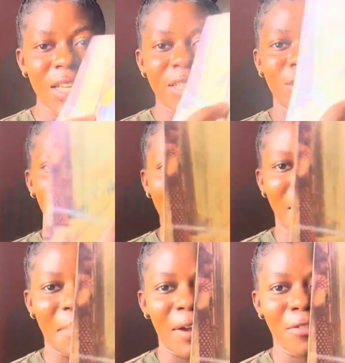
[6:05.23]
this was
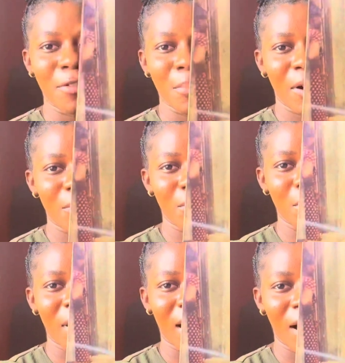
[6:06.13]
like my former
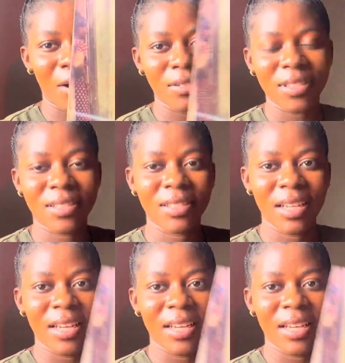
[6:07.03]
former house